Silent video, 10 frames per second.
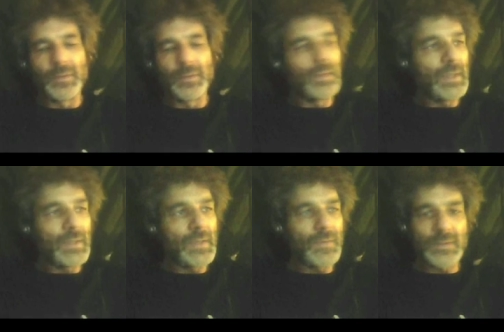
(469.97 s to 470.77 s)

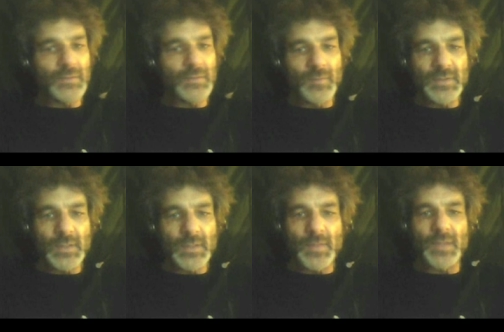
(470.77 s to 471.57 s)
that's ever been said
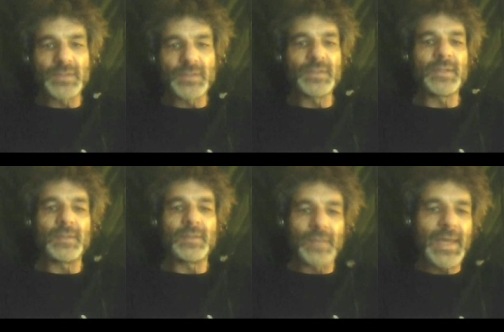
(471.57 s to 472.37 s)
about us, is that it
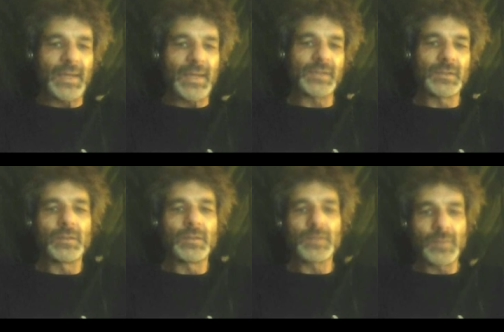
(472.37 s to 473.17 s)
lacks
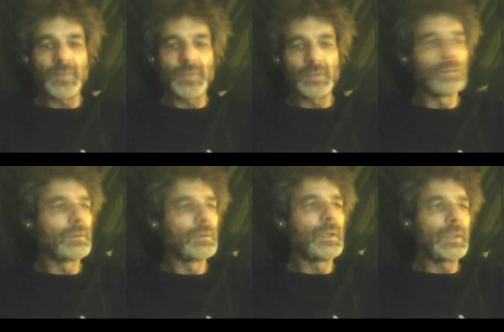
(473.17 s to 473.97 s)
something.
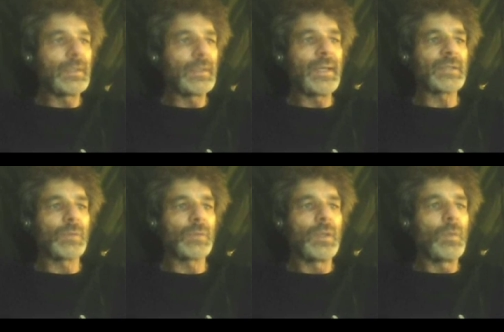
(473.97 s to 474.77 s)
It lacks
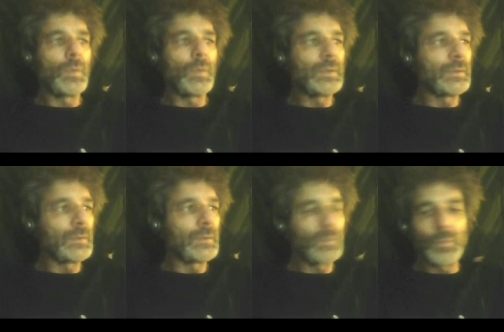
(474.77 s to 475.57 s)
what
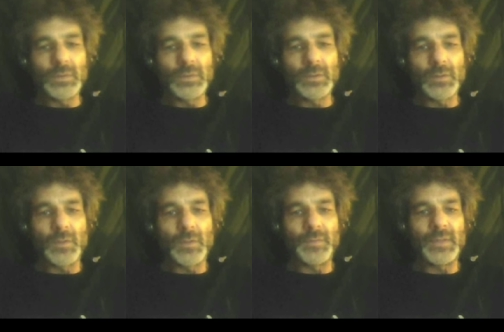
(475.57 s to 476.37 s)
they're calling
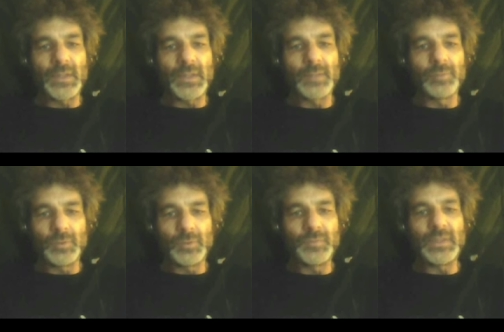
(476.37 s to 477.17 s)
the unapproved
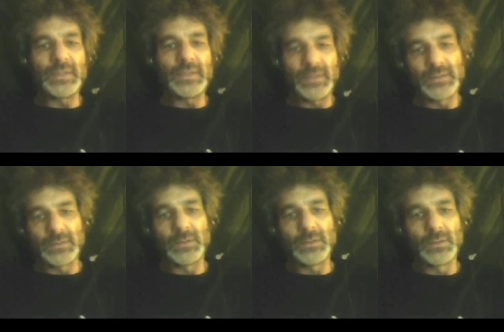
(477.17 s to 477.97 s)
and hidden.
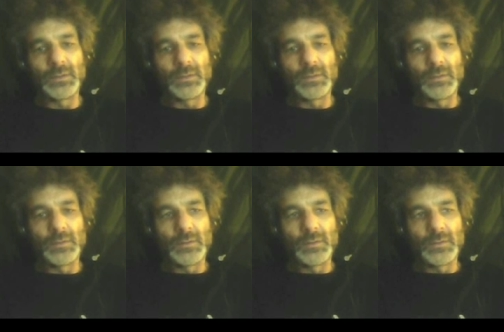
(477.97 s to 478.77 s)

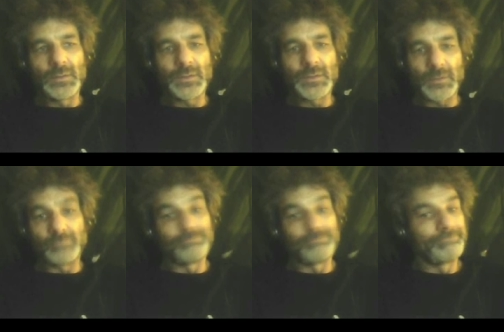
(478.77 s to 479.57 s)
So
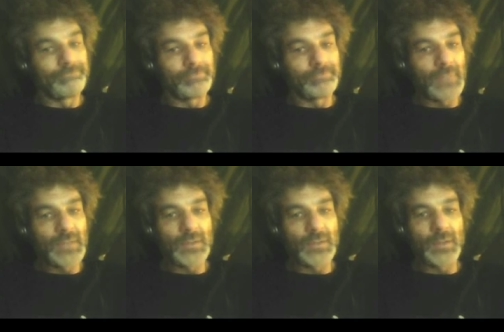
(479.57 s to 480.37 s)
that's all I got to